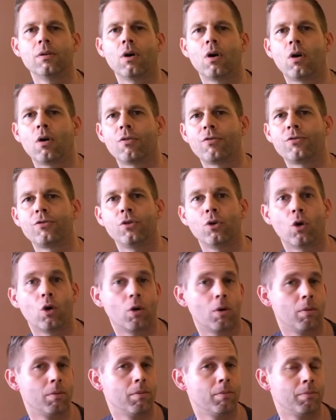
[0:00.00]
of
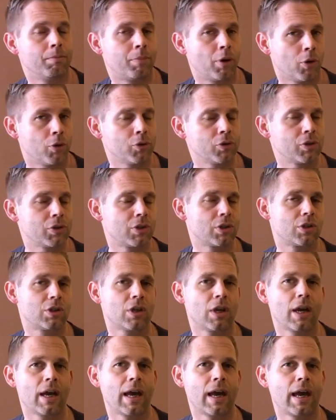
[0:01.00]
your posts
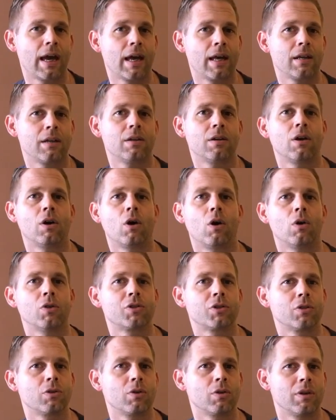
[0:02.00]
and
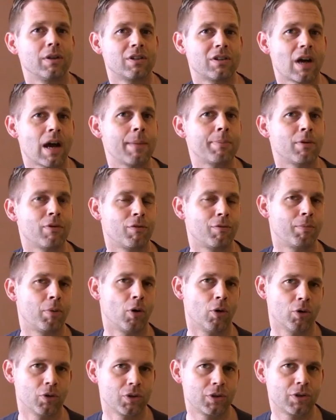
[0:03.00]
also the type of
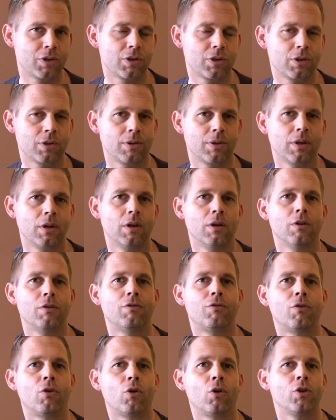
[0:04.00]
posts
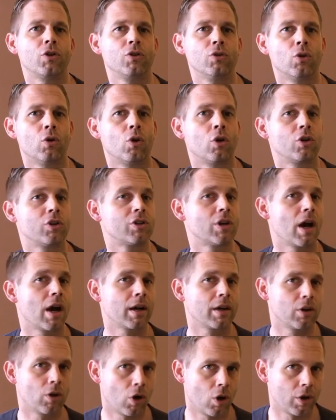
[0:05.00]
for your
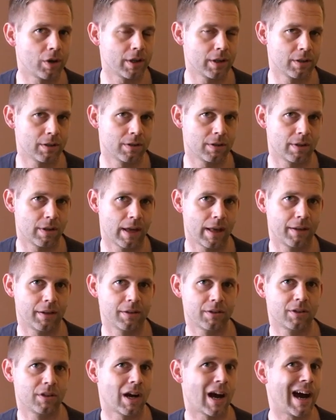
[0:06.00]
target audience that
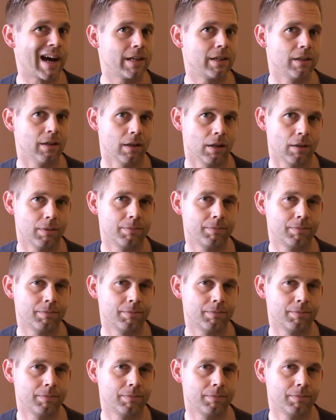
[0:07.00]
is ideal.